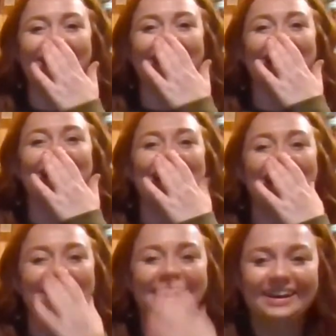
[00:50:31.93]

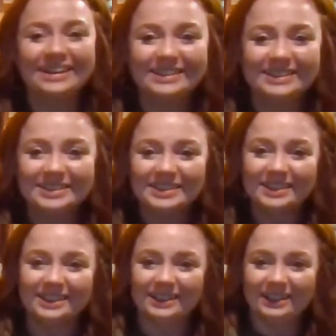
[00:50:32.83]

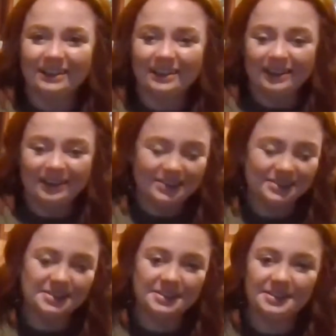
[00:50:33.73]

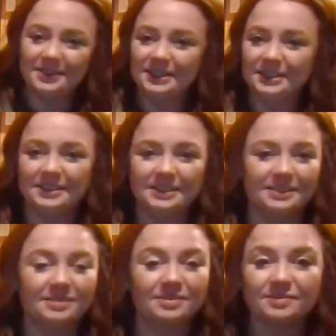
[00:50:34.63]

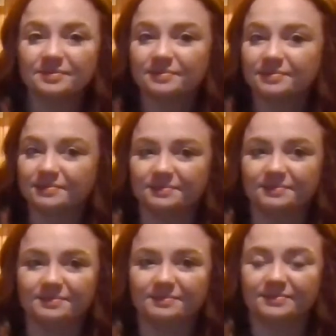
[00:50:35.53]

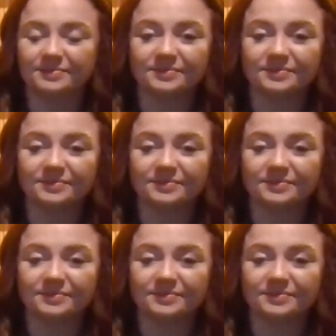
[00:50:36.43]
The person shown says nothing.